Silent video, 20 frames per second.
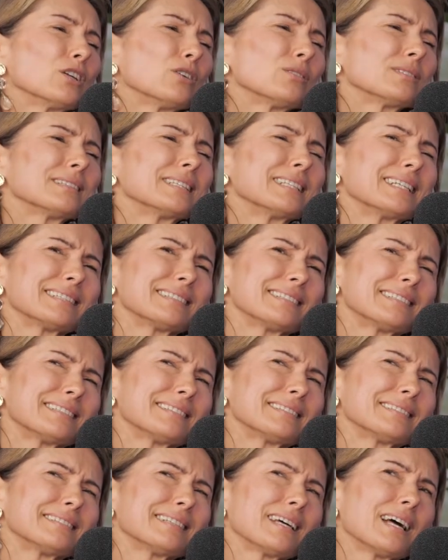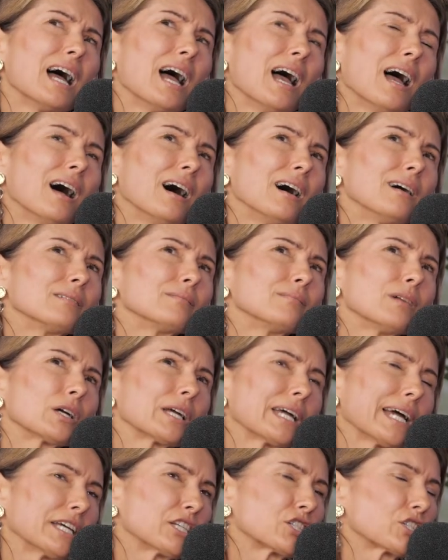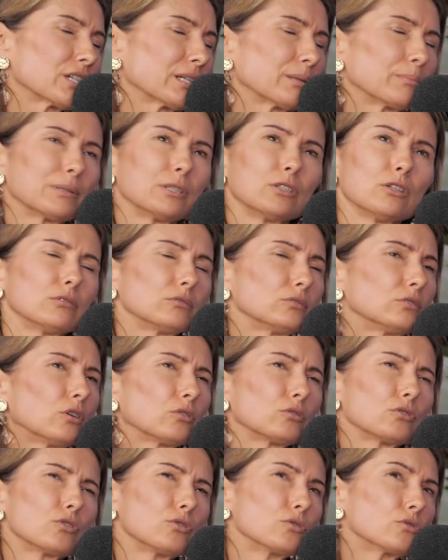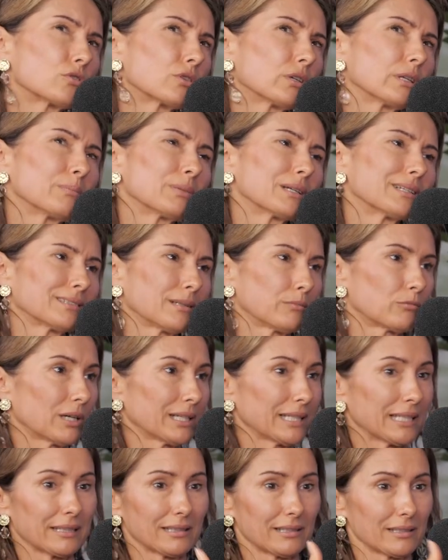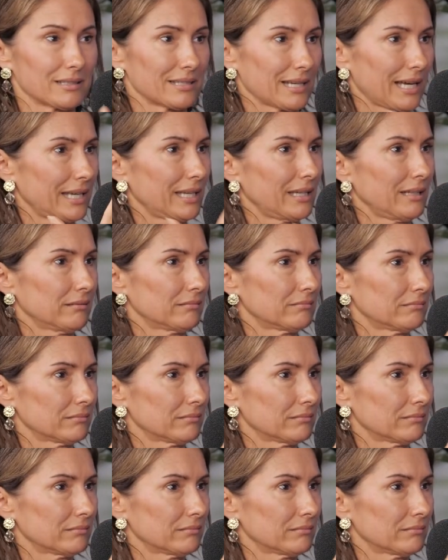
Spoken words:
not necessarily. Occasionally, but not usually, because I'm running the day,